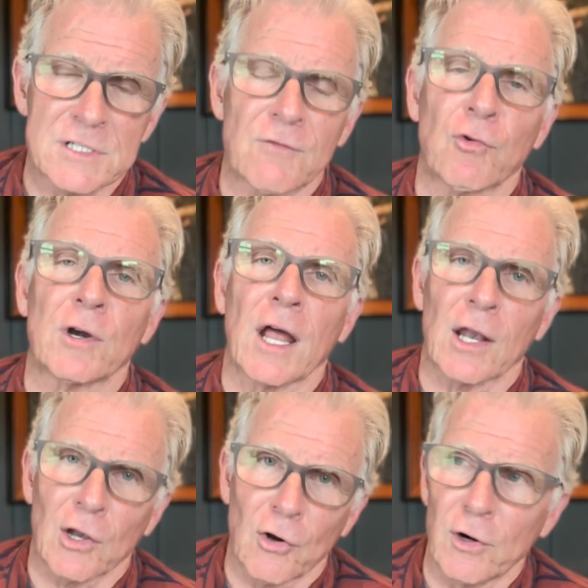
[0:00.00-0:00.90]
If we're
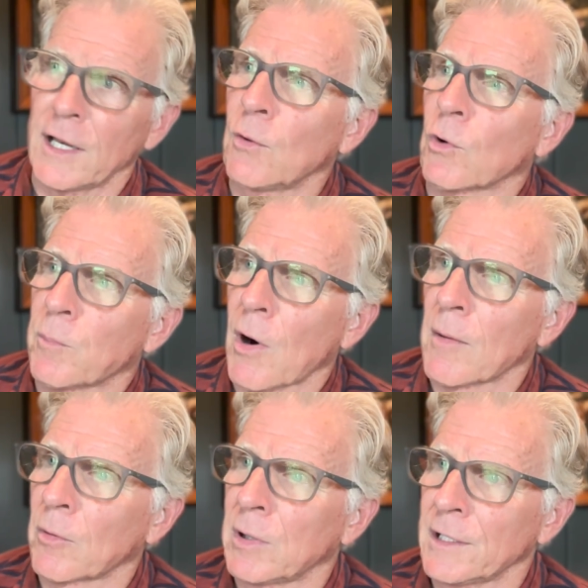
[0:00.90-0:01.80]
not learning, we're
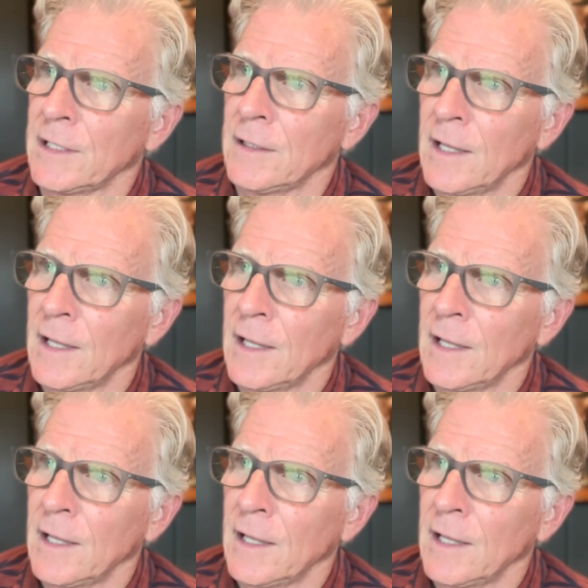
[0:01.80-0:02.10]
probably